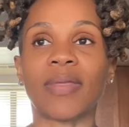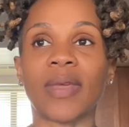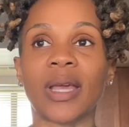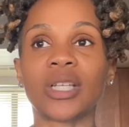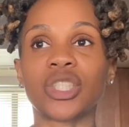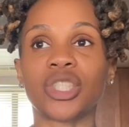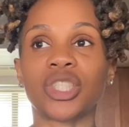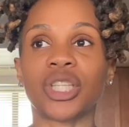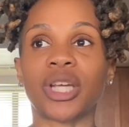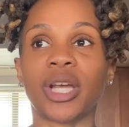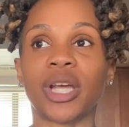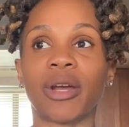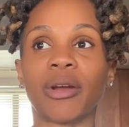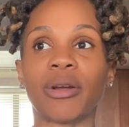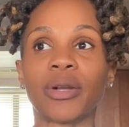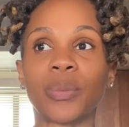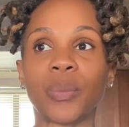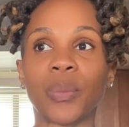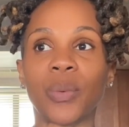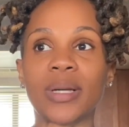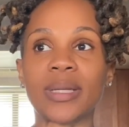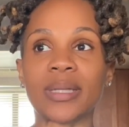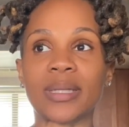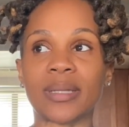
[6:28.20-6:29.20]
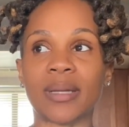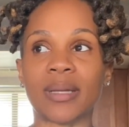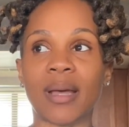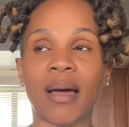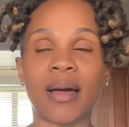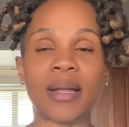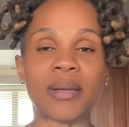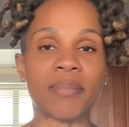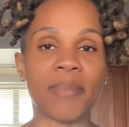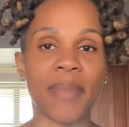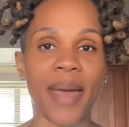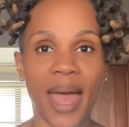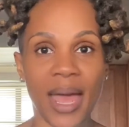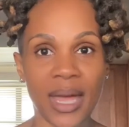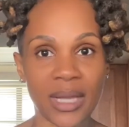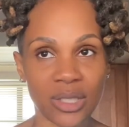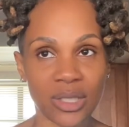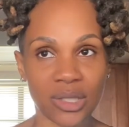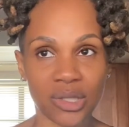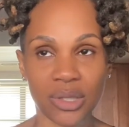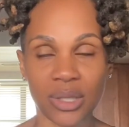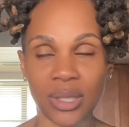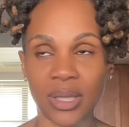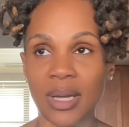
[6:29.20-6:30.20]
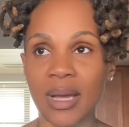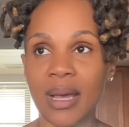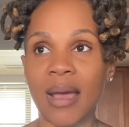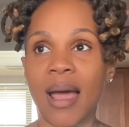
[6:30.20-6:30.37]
they shared was unmatched.